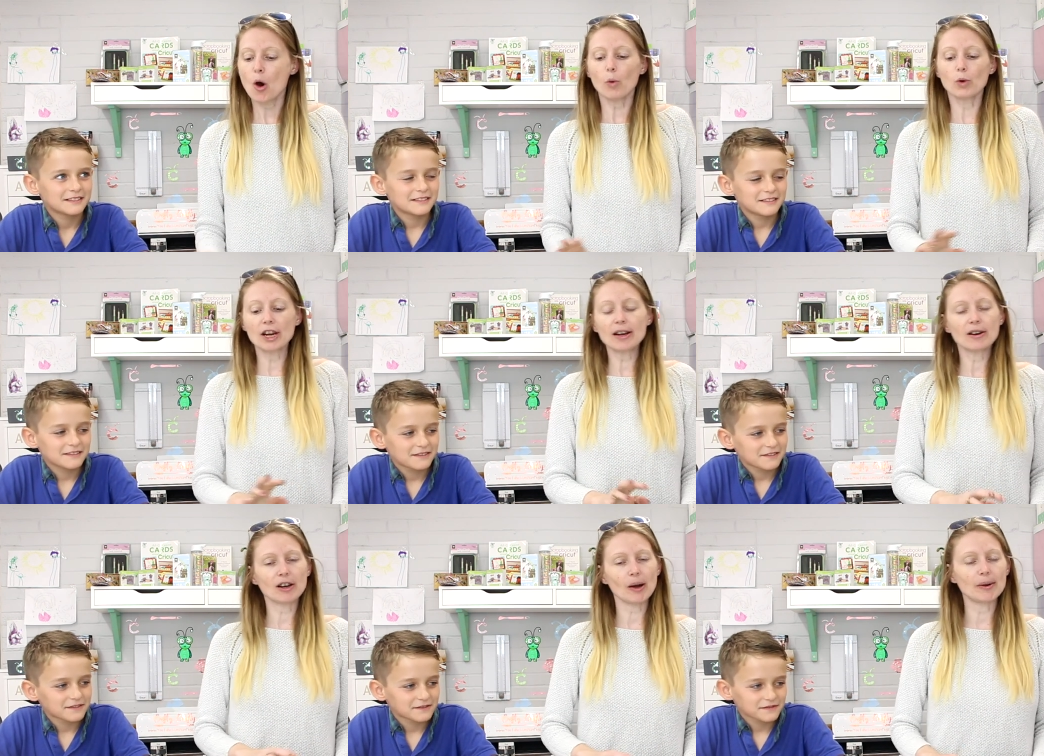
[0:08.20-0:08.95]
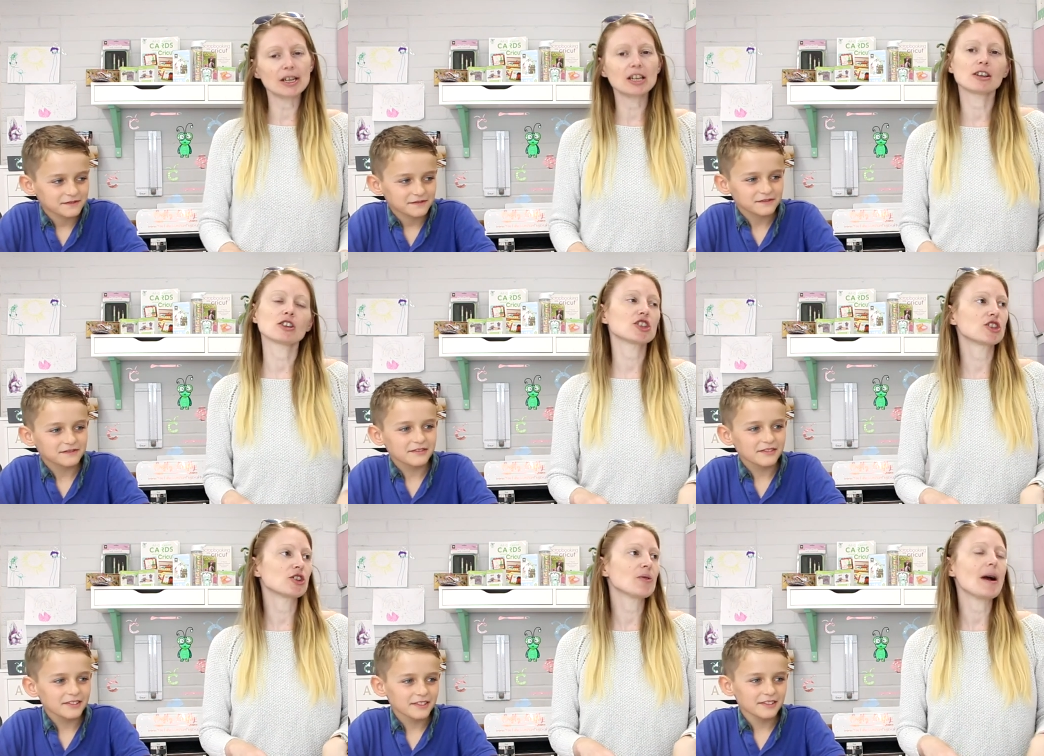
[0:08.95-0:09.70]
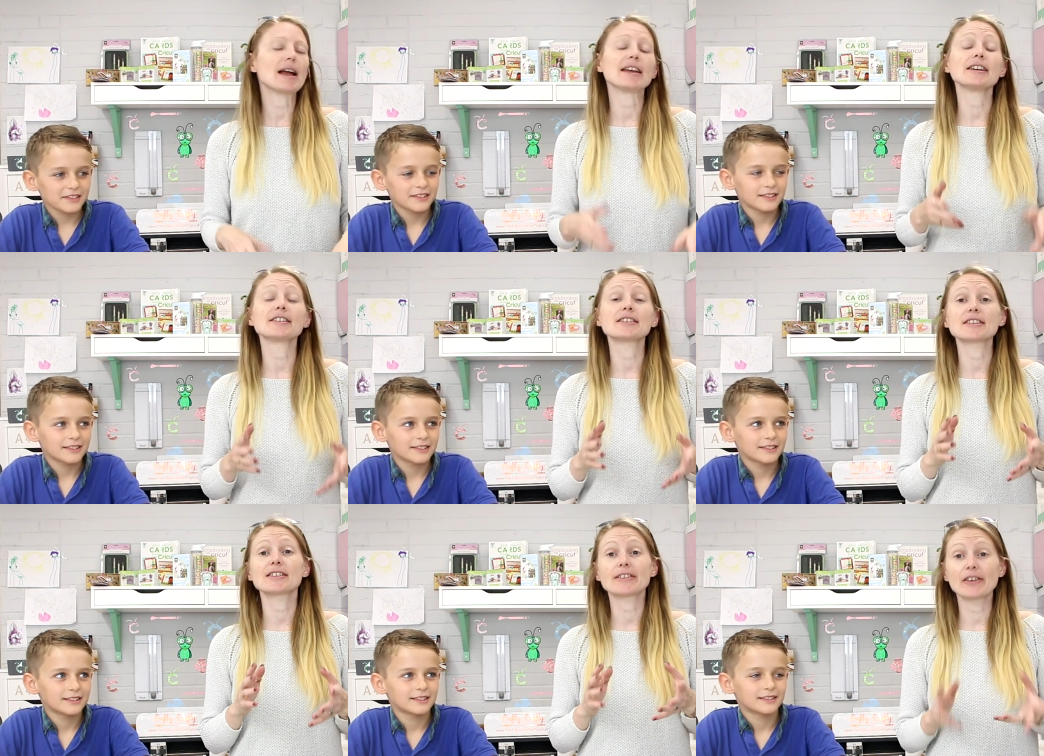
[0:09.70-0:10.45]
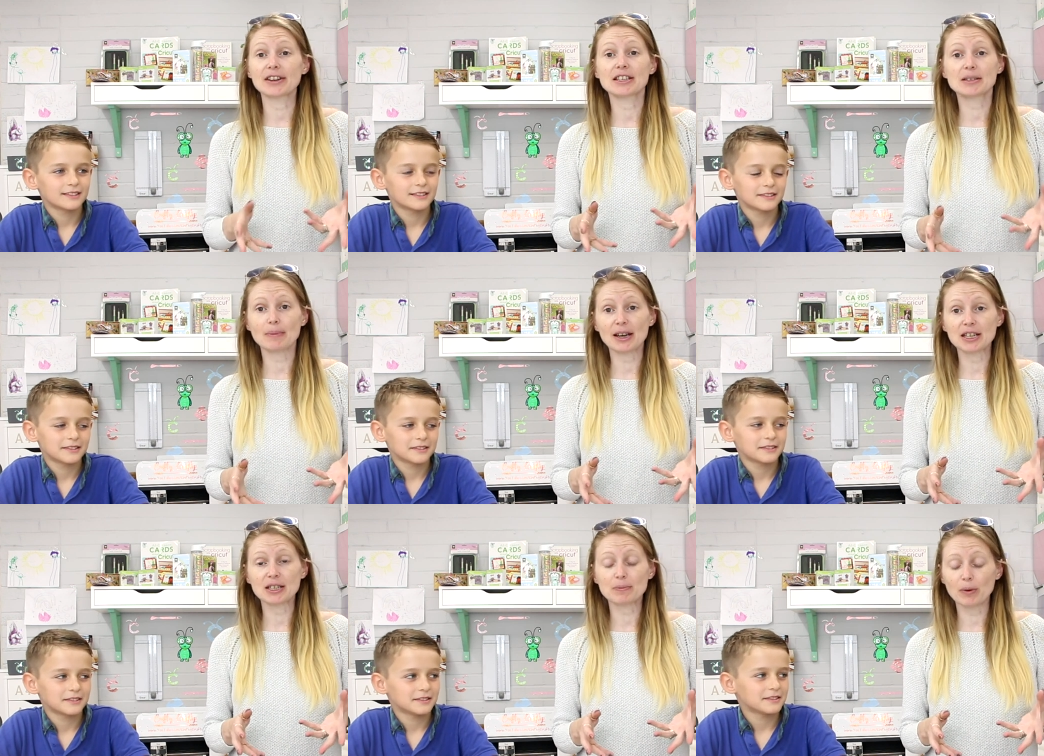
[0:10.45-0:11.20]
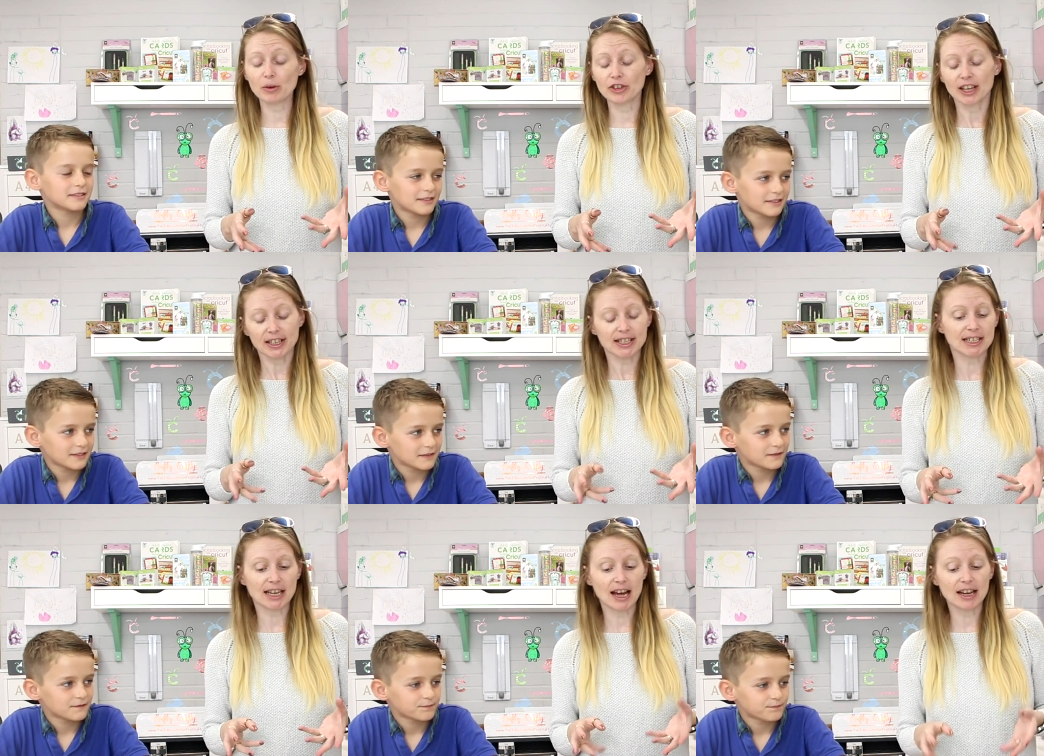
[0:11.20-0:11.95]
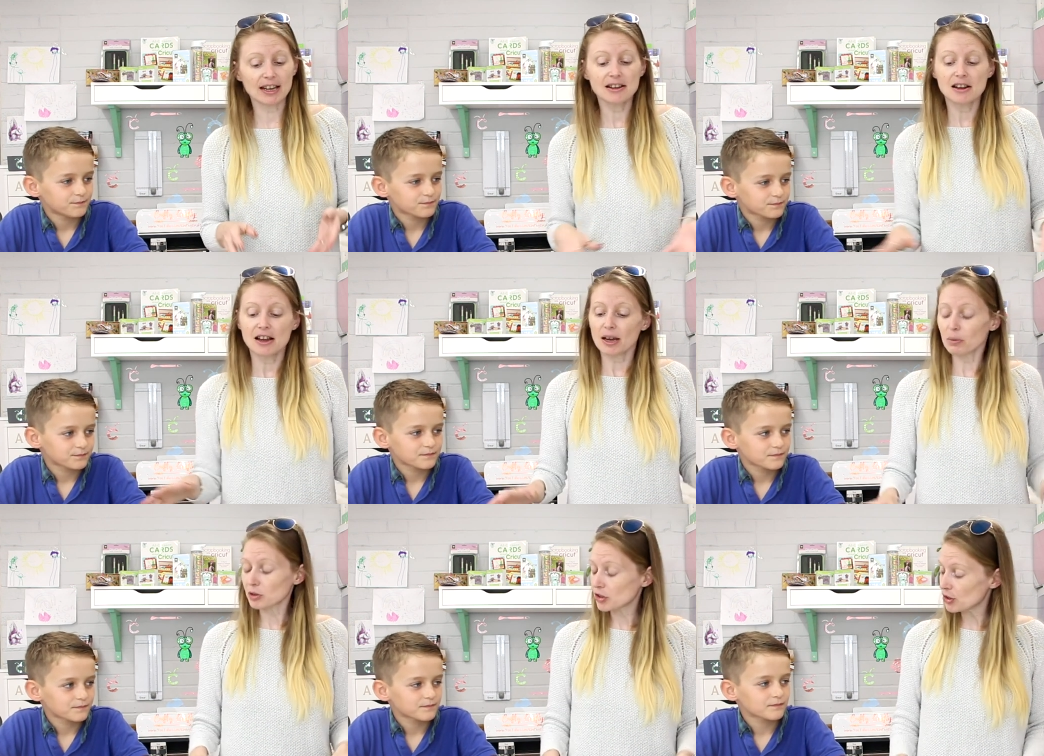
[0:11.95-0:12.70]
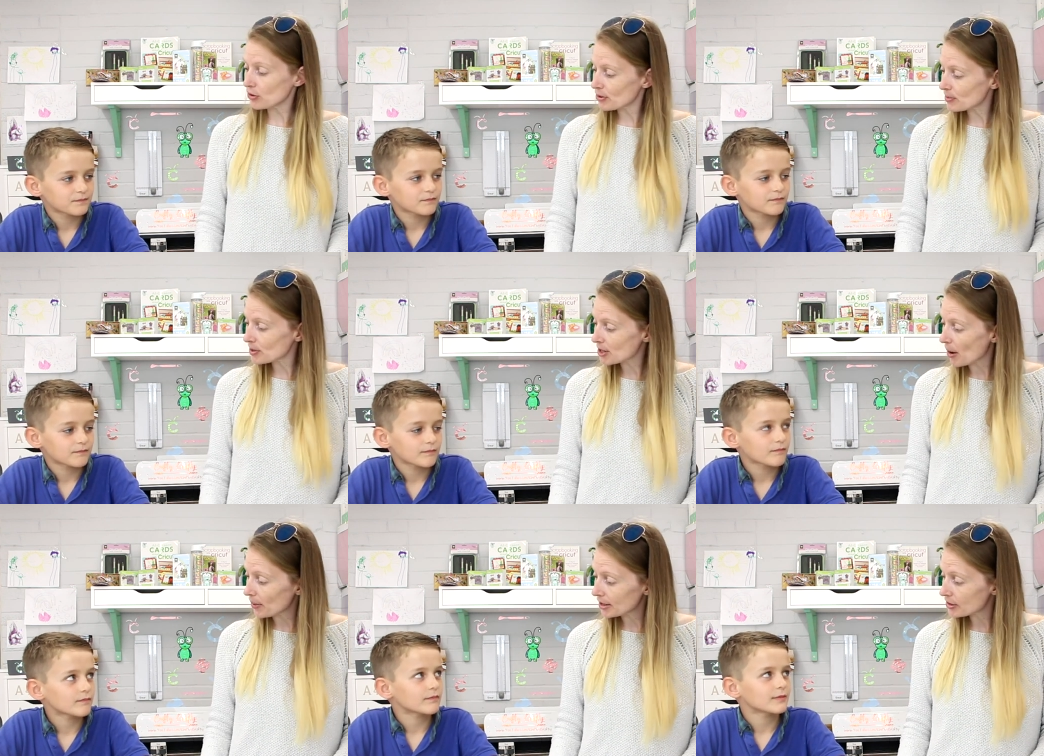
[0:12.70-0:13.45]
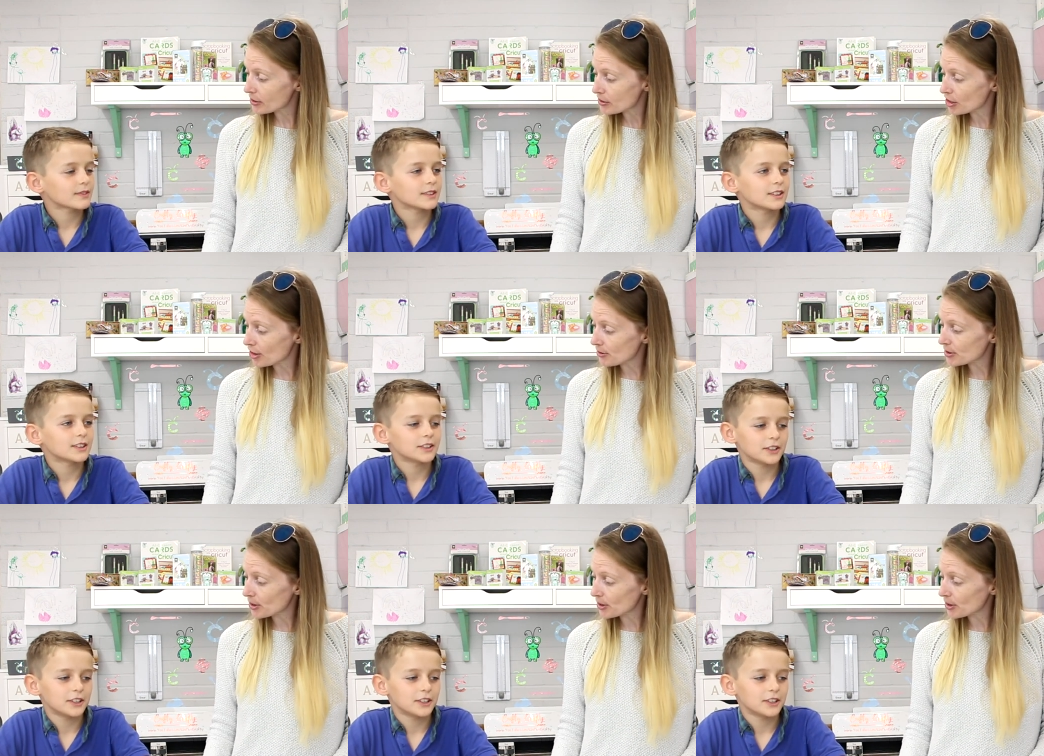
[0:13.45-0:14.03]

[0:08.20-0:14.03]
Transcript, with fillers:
Speaker 1: We are going to do a design space project today. He wants to do some sewing, don't you? So yeah.